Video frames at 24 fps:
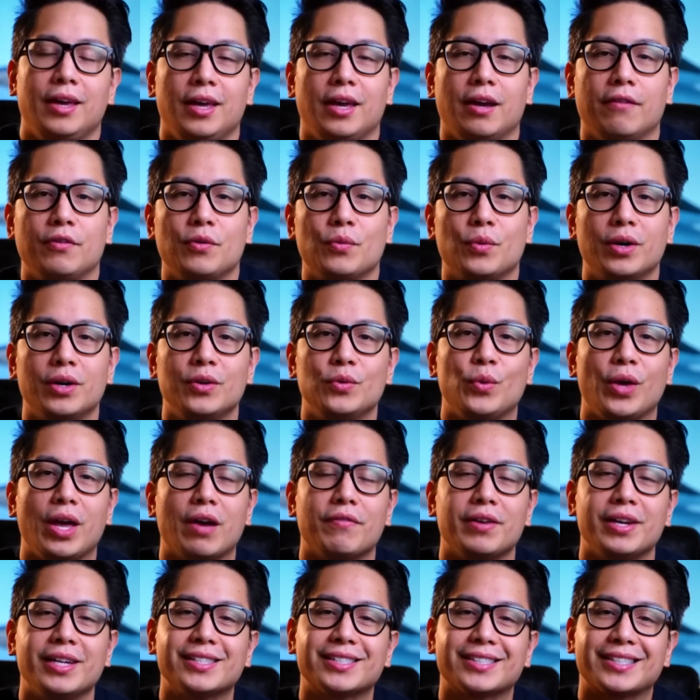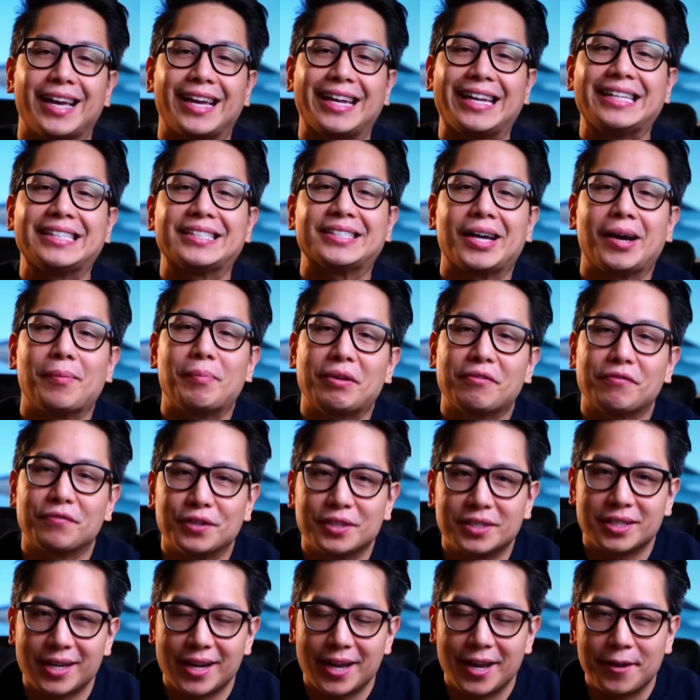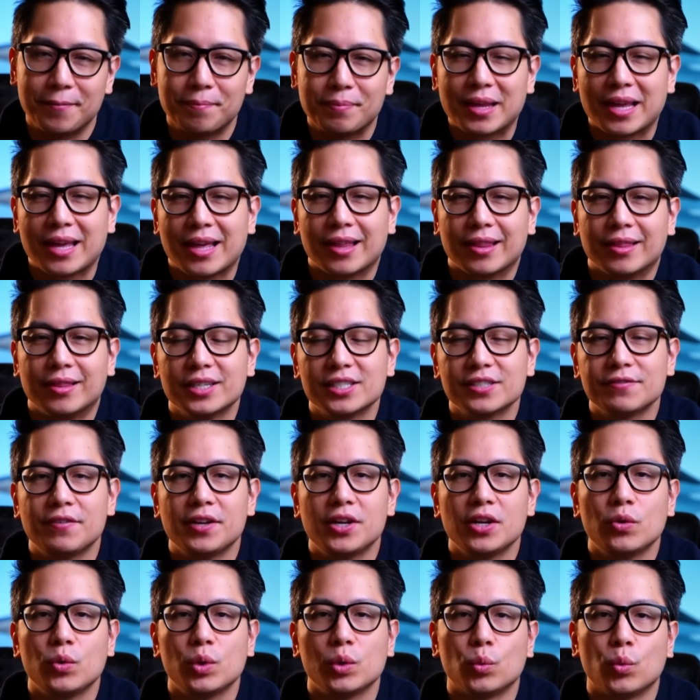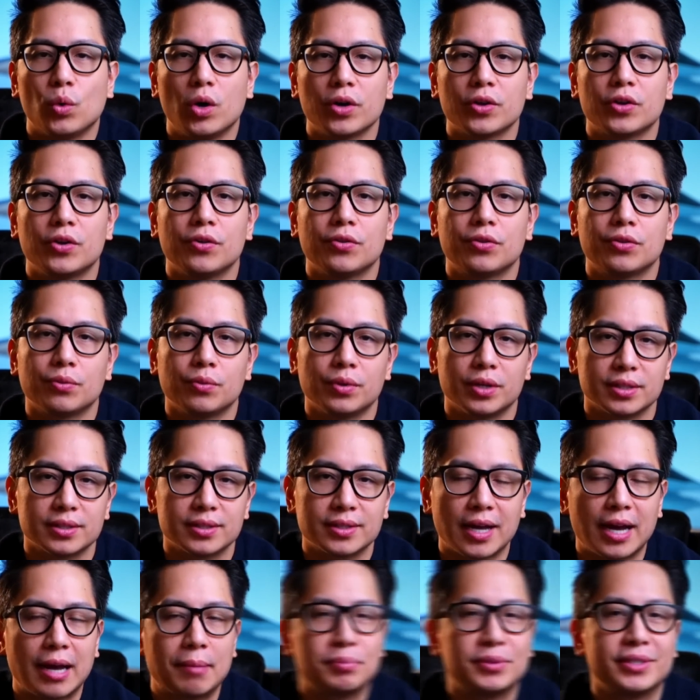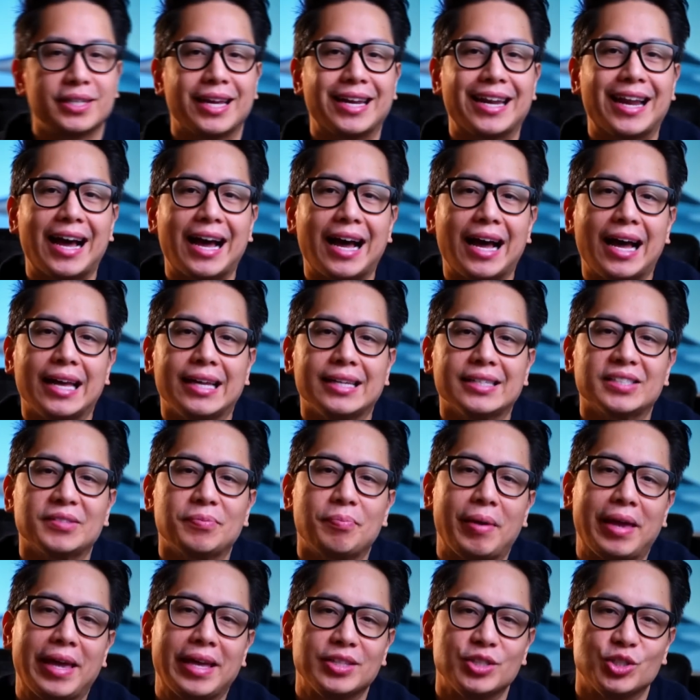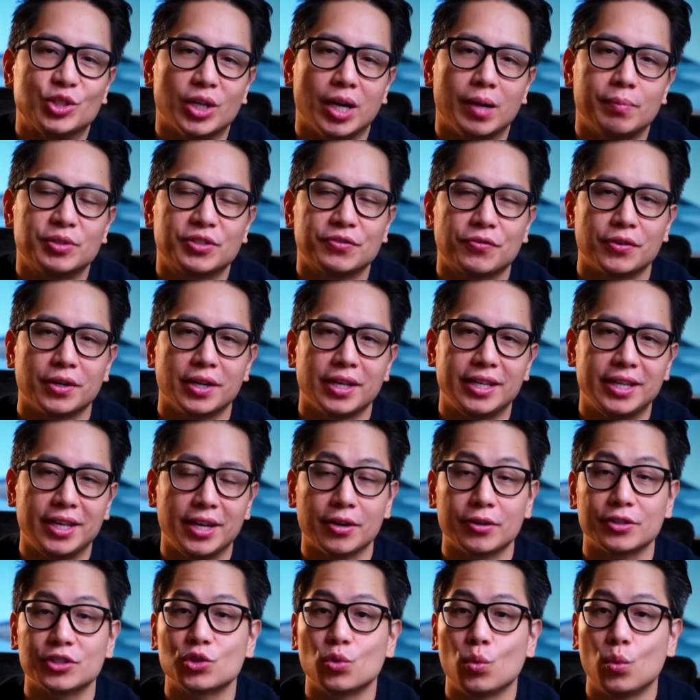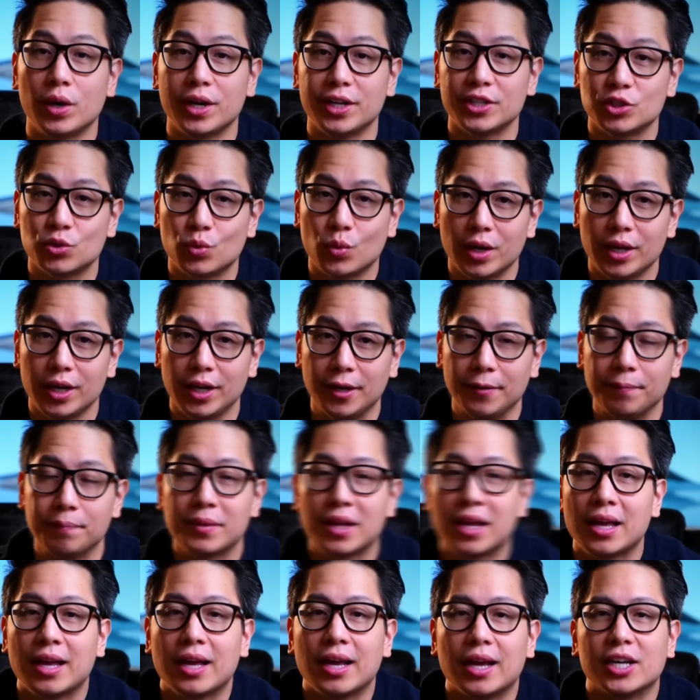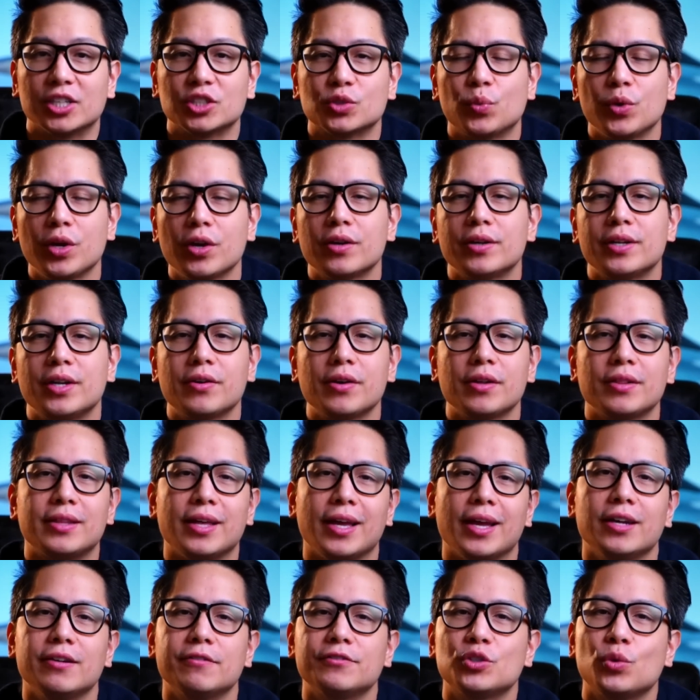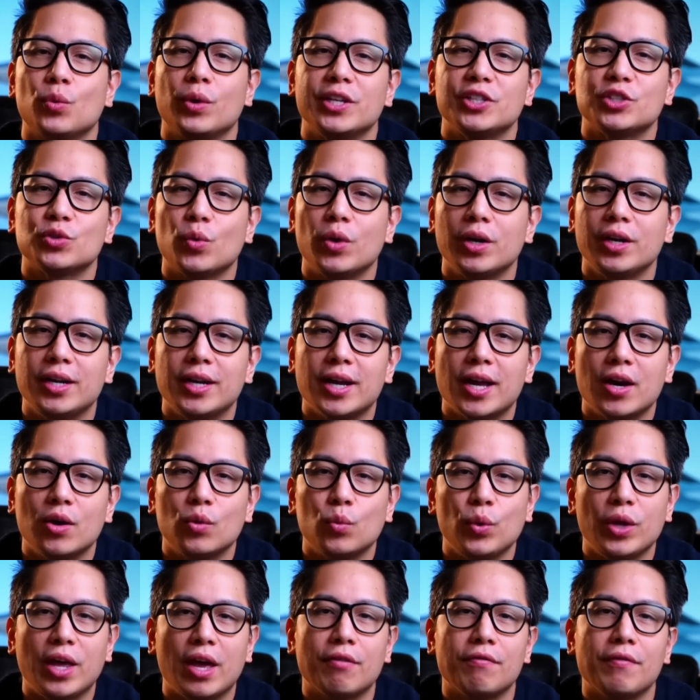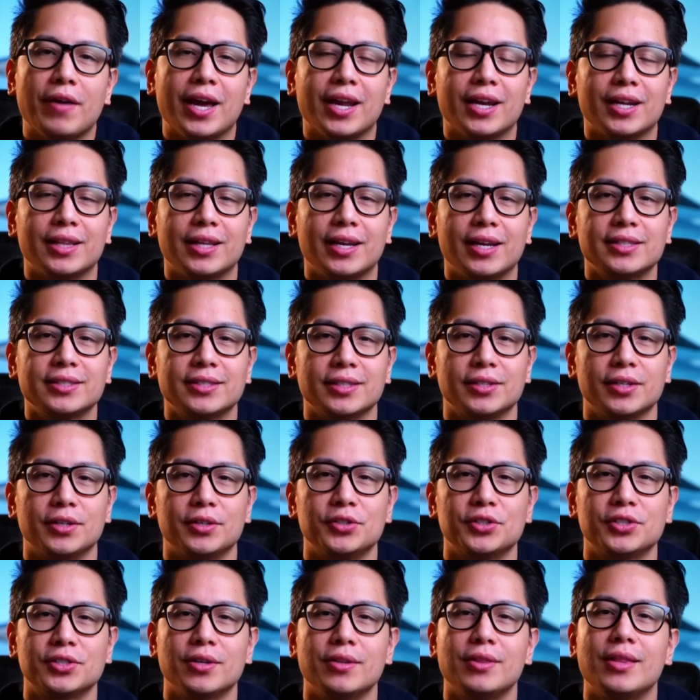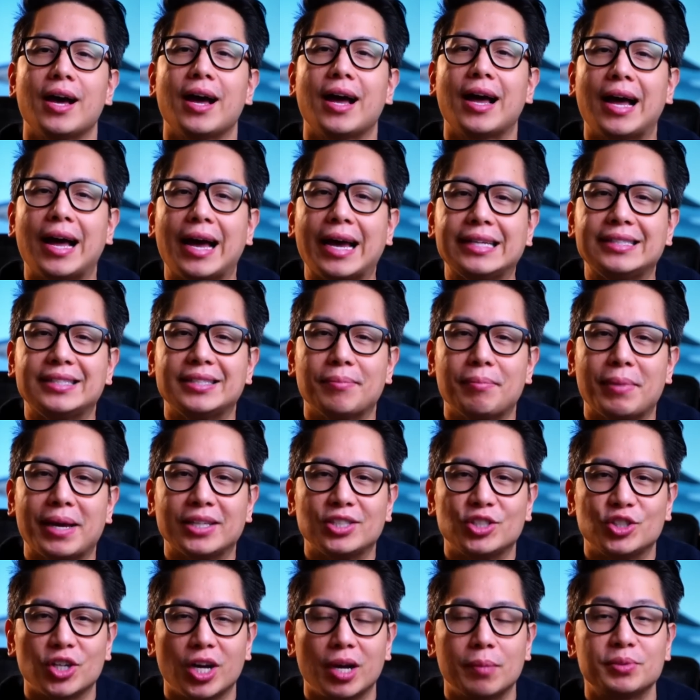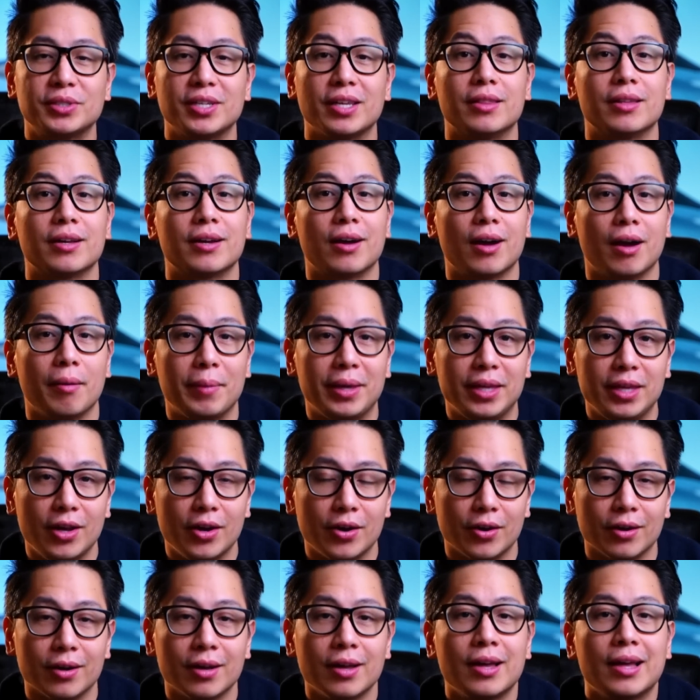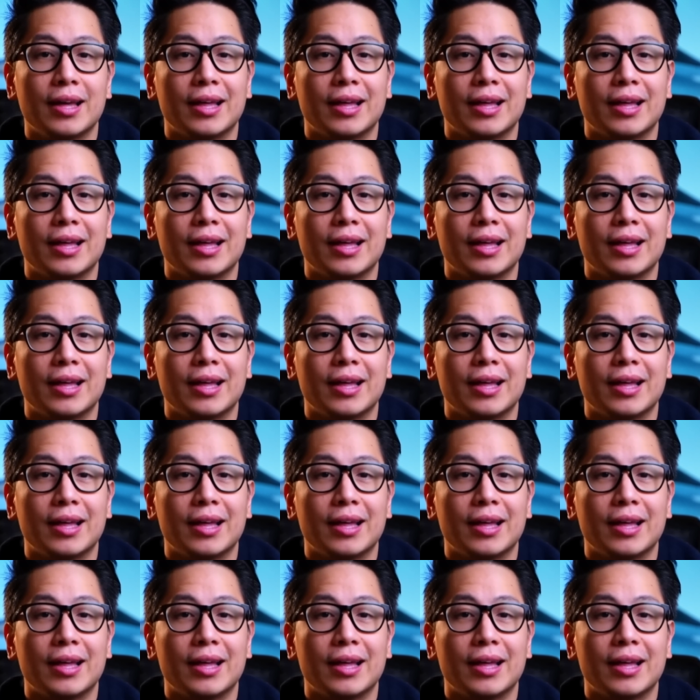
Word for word: Hey everyone, we have an exciting topic for today. This video will walk you through the top 10 highest paying jobs for the year 2021. As we are nearing the end of 2020 now, we have analyzed and understood the high demand jobs in the coming year.